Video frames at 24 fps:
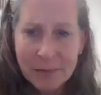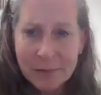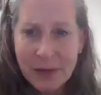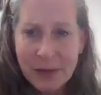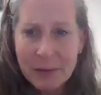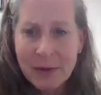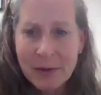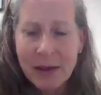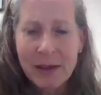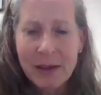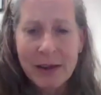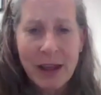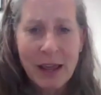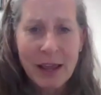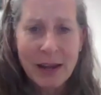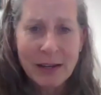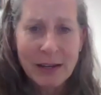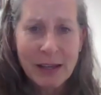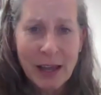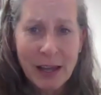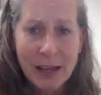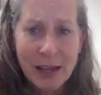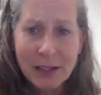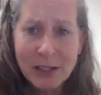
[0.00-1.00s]
maybe I had
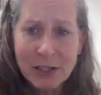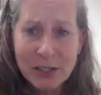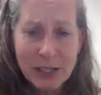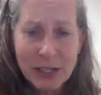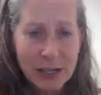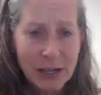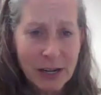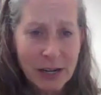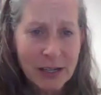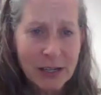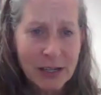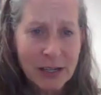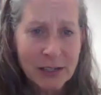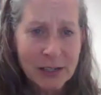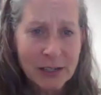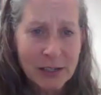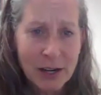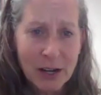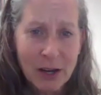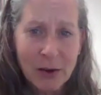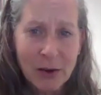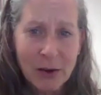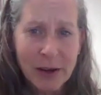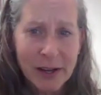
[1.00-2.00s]
ADHD and I didn't
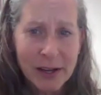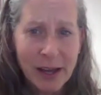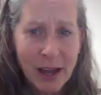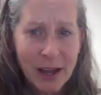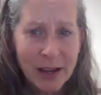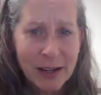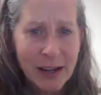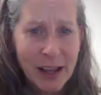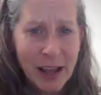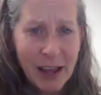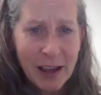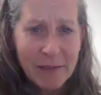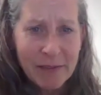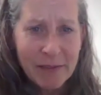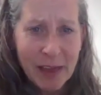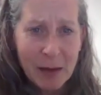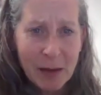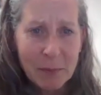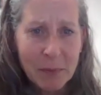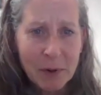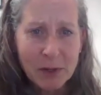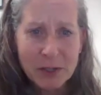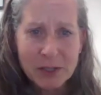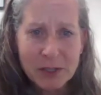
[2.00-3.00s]
know. I kind of have
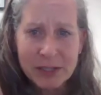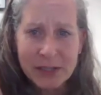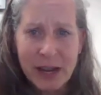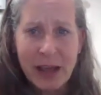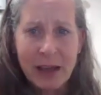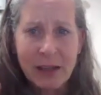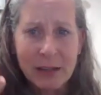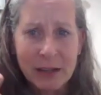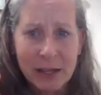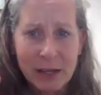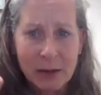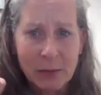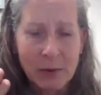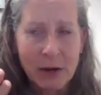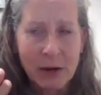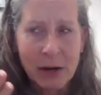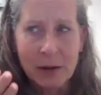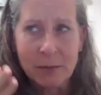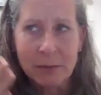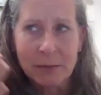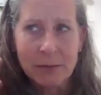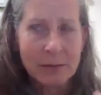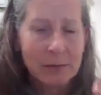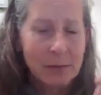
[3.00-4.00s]
that personality
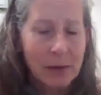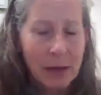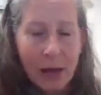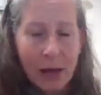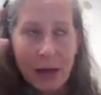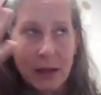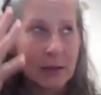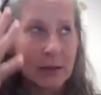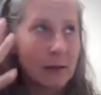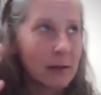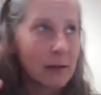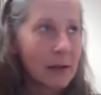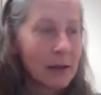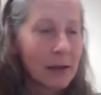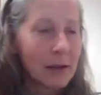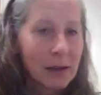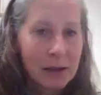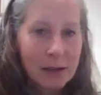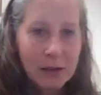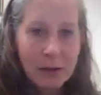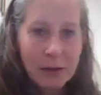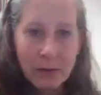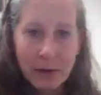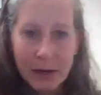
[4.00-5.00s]
where
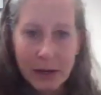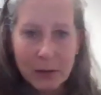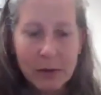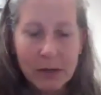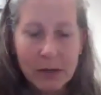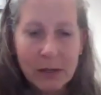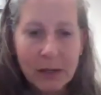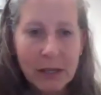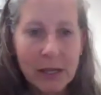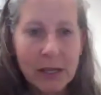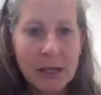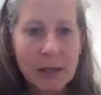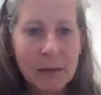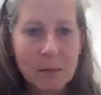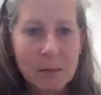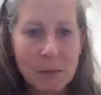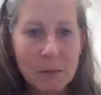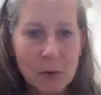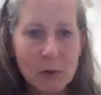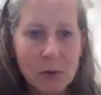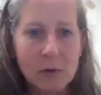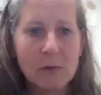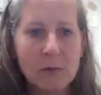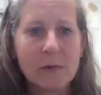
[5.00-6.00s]
I quickly can
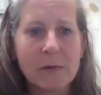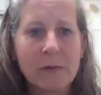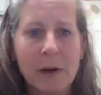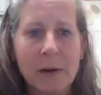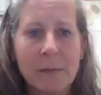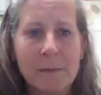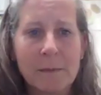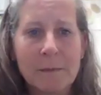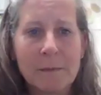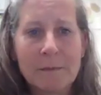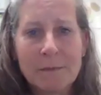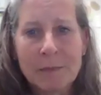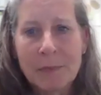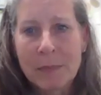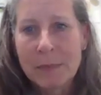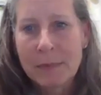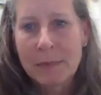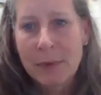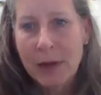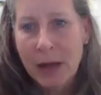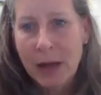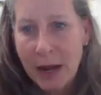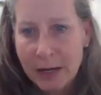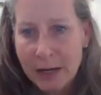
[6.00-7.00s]
move from
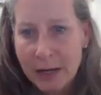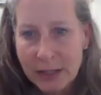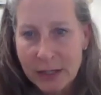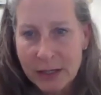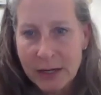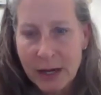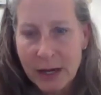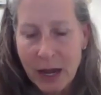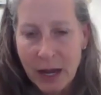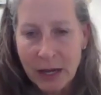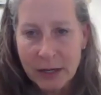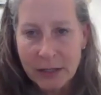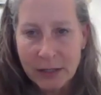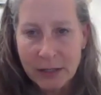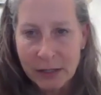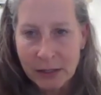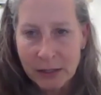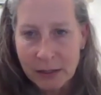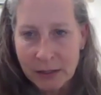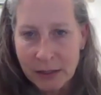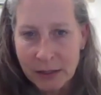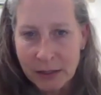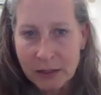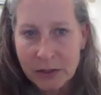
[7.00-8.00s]
idea to idea
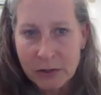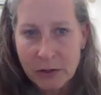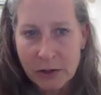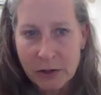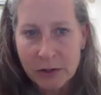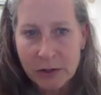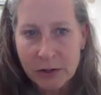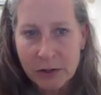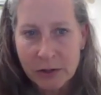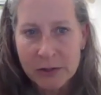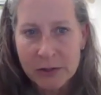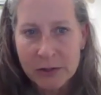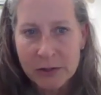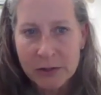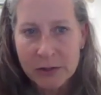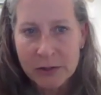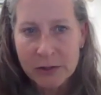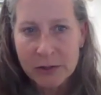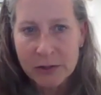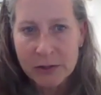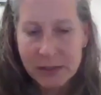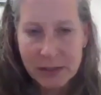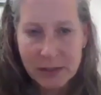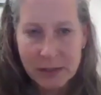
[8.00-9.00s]
and I struggle
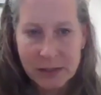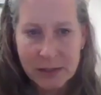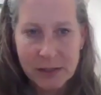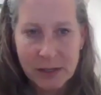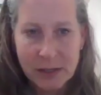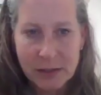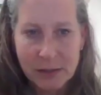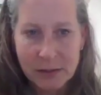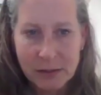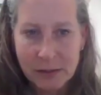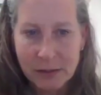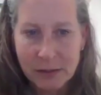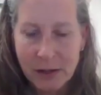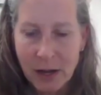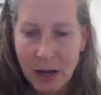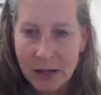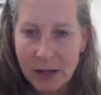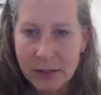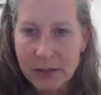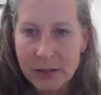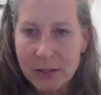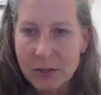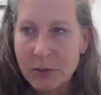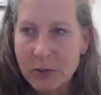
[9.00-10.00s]
sometimes to sit and
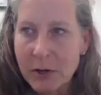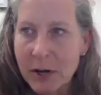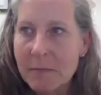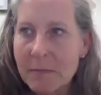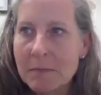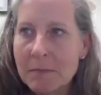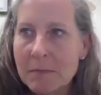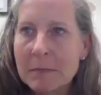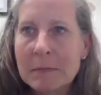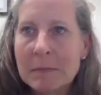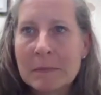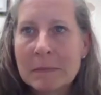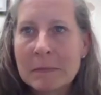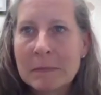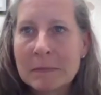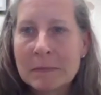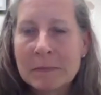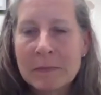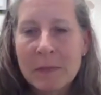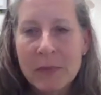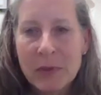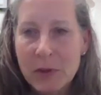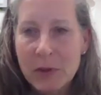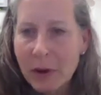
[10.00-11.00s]
concentrate.
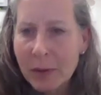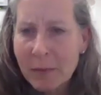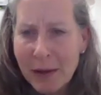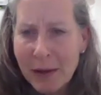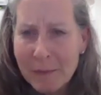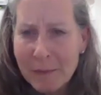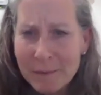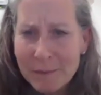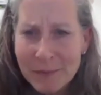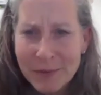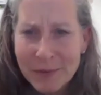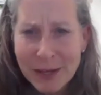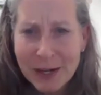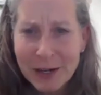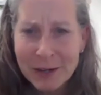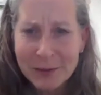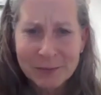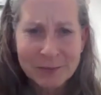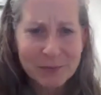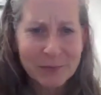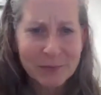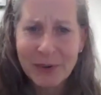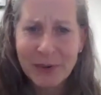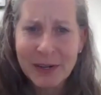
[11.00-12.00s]
So
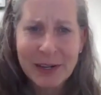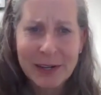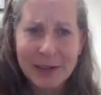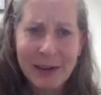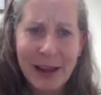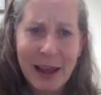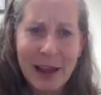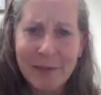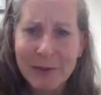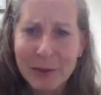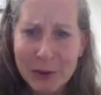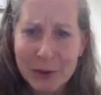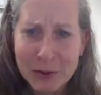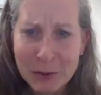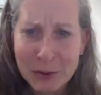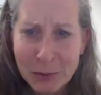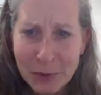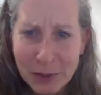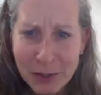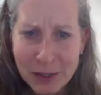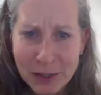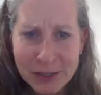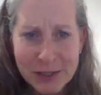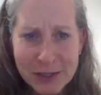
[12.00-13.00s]
we didn't have those
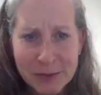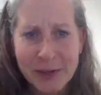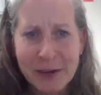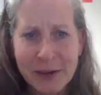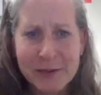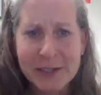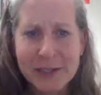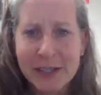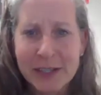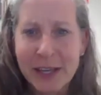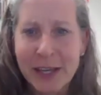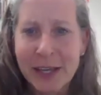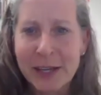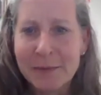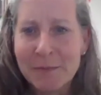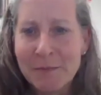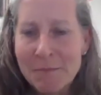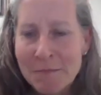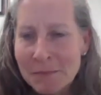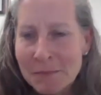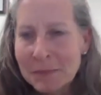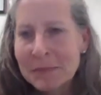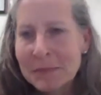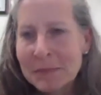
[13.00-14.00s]
words when I was a kid,
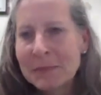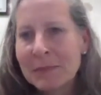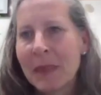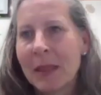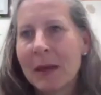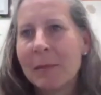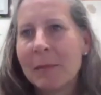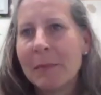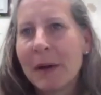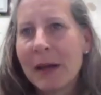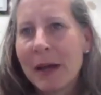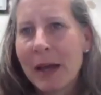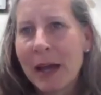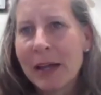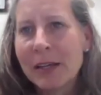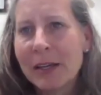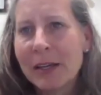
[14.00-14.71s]
but I